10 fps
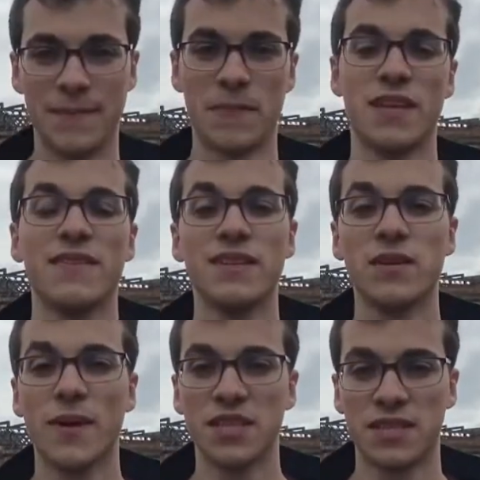Even though
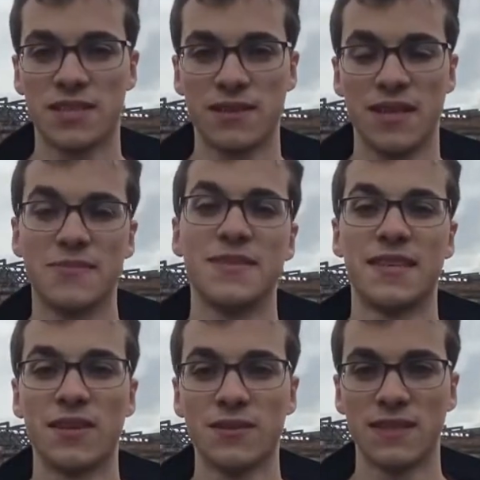Manchester has been
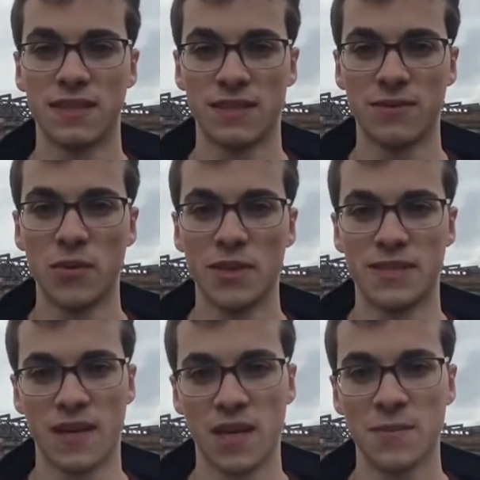settled since the Roman
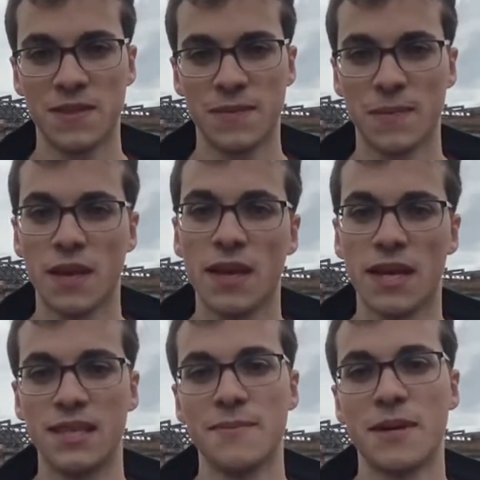times, it
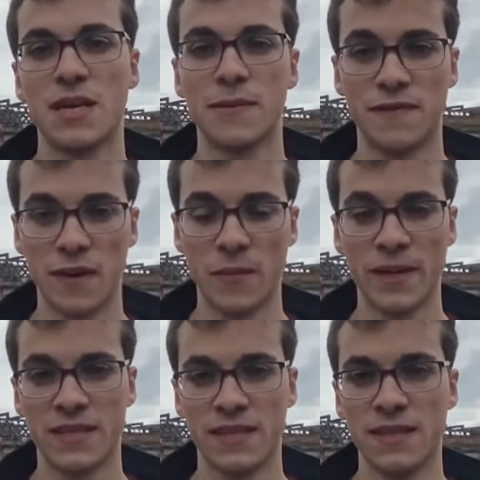didn't become a very
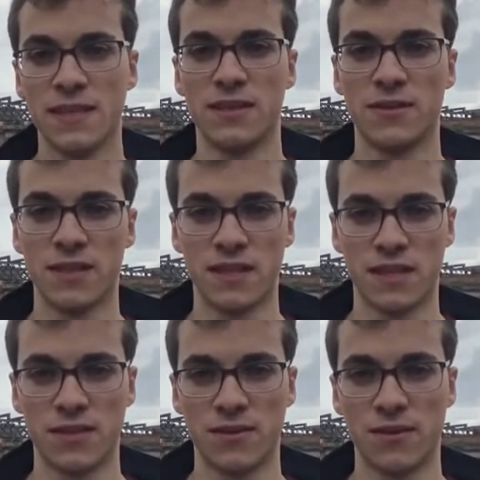big city until the
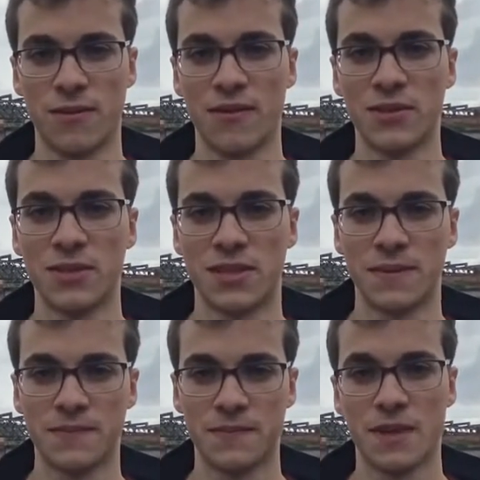Industrial Revolution.
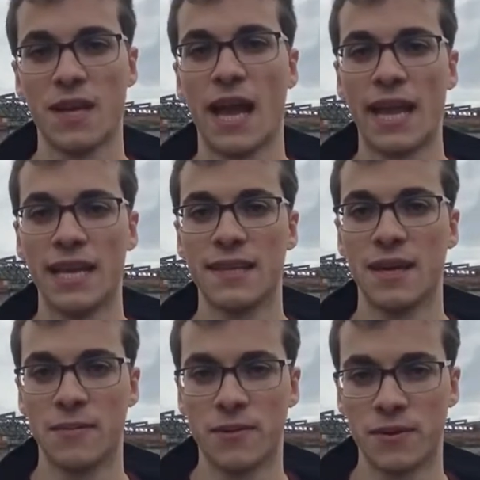And at
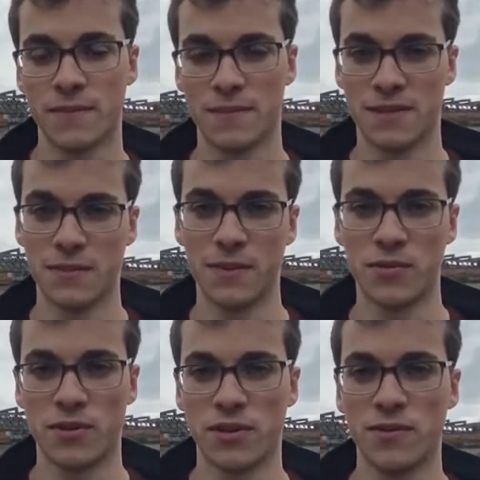that point, some people
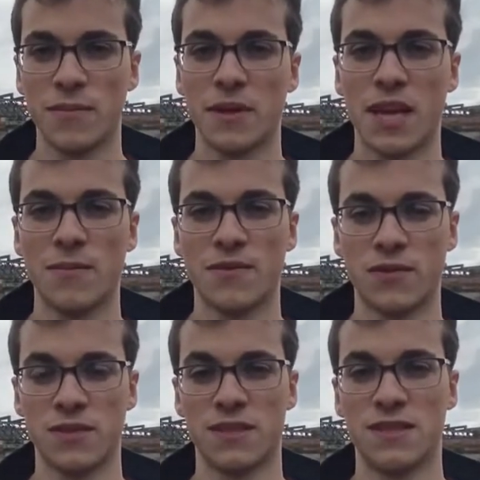argue it became the
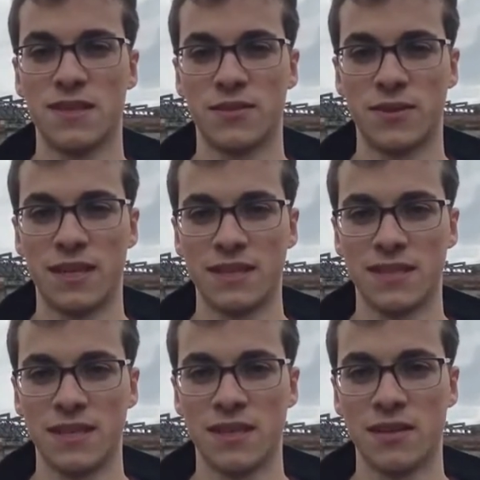first industrialized
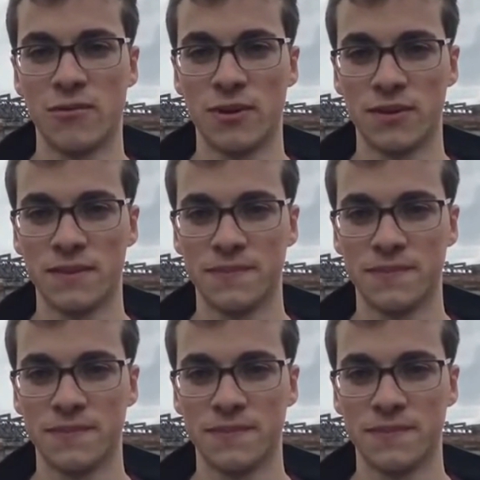city in the world.